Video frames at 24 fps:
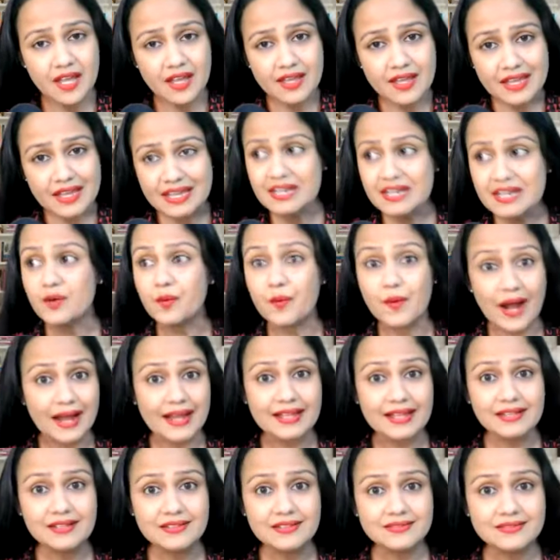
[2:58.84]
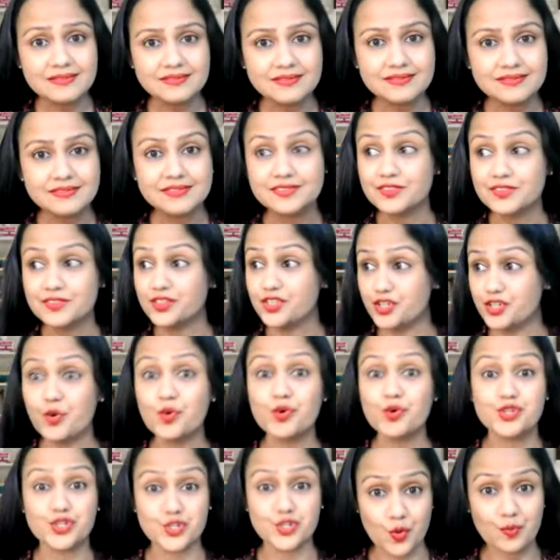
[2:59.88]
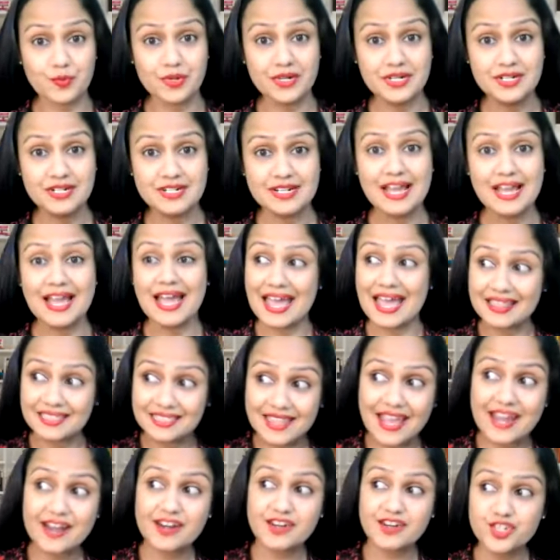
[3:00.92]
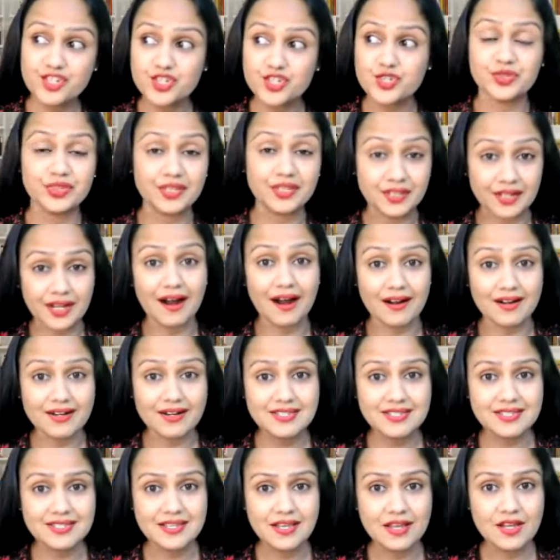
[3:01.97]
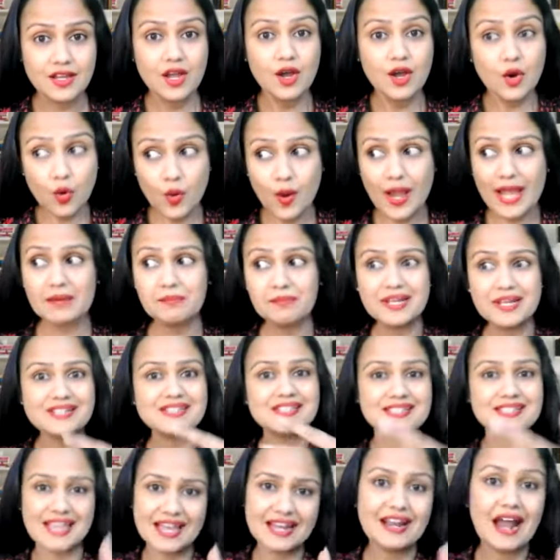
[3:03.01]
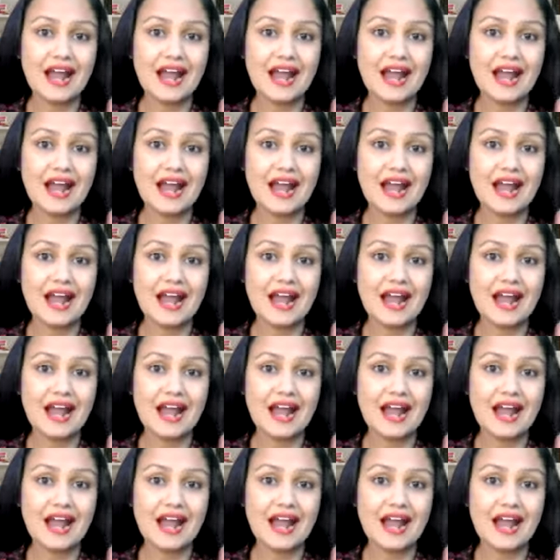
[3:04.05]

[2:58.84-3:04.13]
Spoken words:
In a while, the doors opened and there stood the guards who helped us get